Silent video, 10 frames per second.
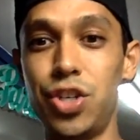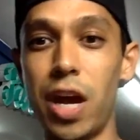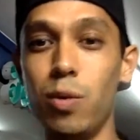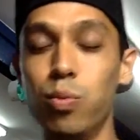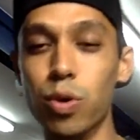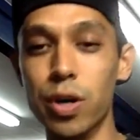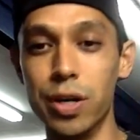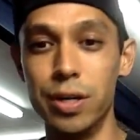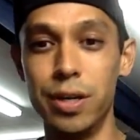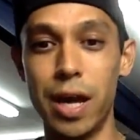Jay
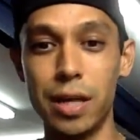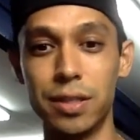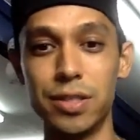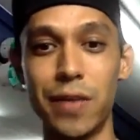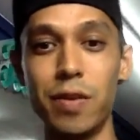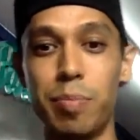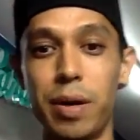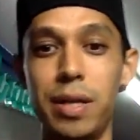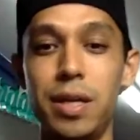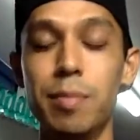Wood? Does
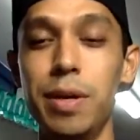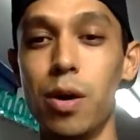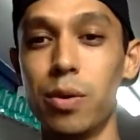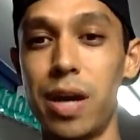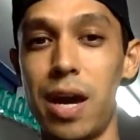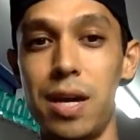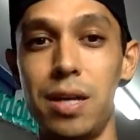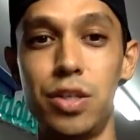everybody hear me okay?